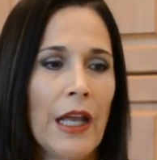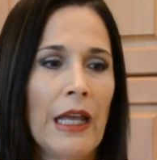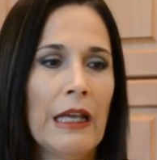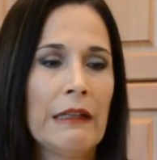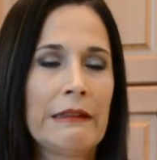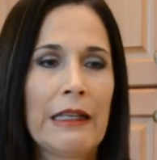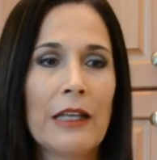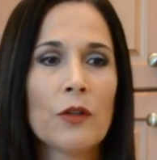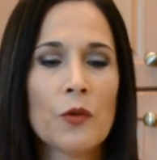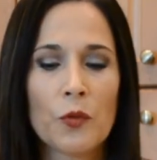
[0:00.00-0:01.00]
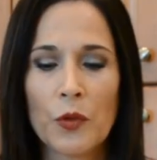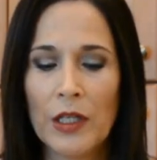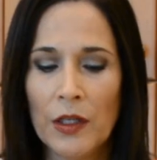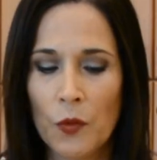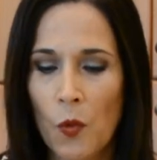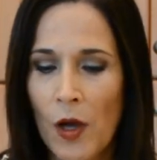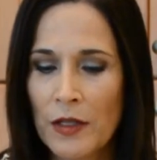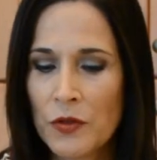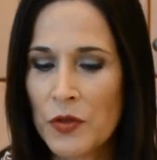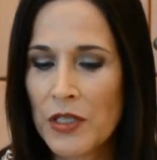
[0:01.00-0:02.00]
and I don't really
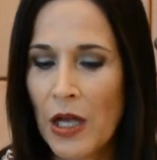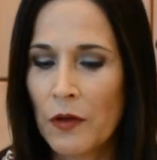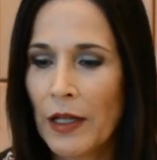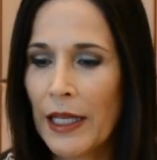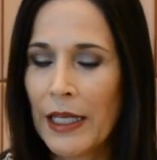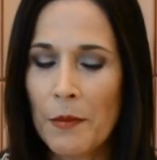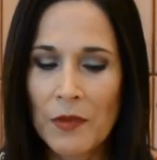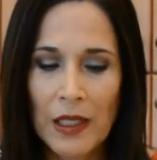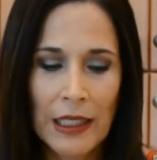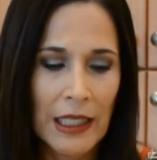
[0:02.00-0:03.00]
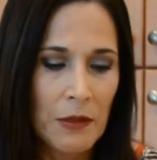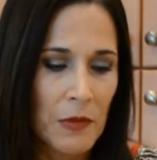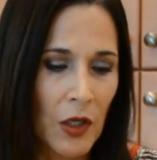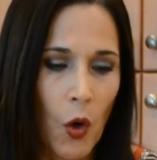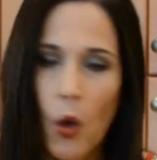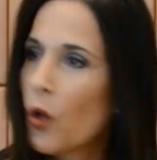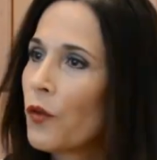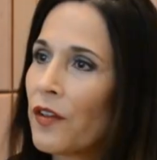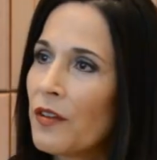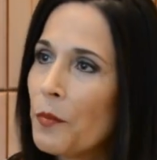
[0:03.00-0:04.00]
want to sound like I'm claiming all
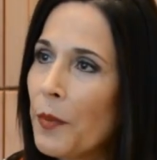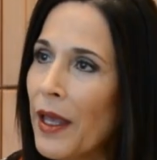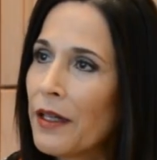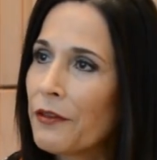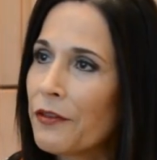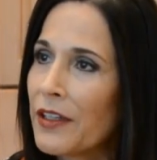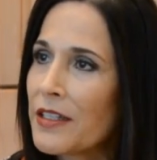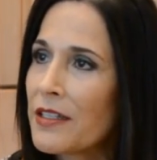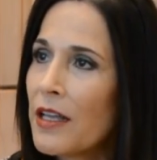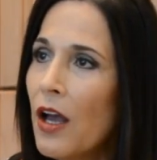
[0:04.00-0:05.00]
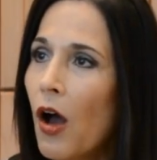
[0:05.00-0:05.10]
of these benefits